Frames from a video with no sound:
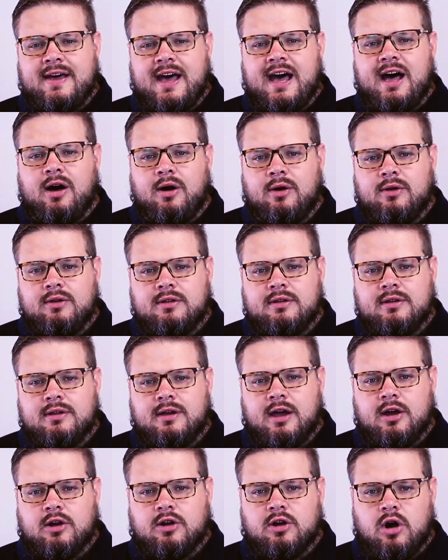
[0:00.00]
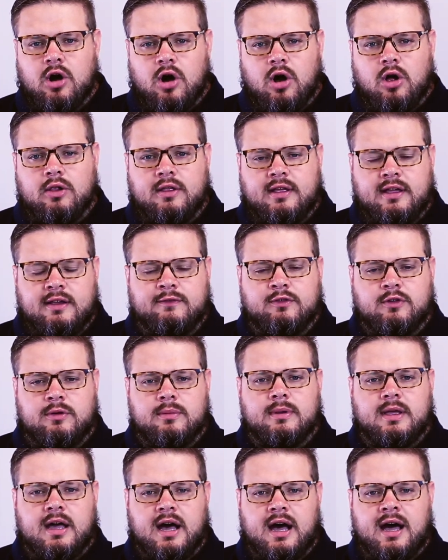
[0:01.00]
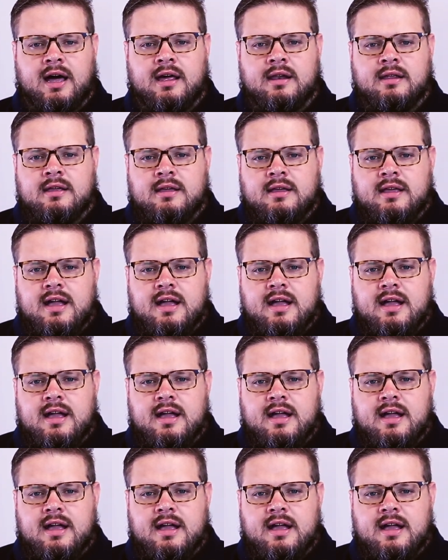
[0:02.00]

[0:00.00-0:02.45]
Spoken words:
out our calling from God